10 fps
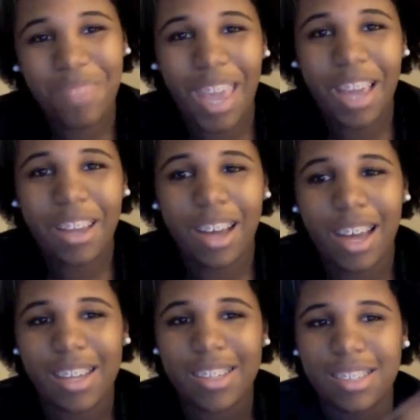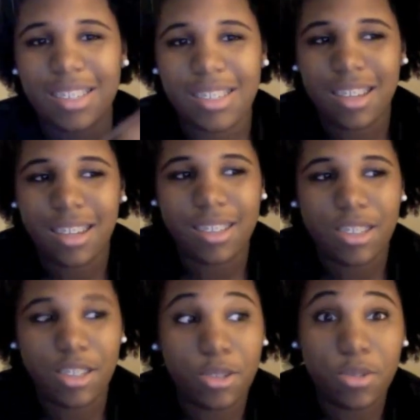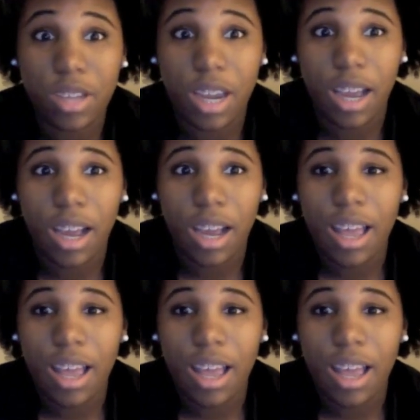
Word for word: Hey you guys, it's uh it's Tuesday.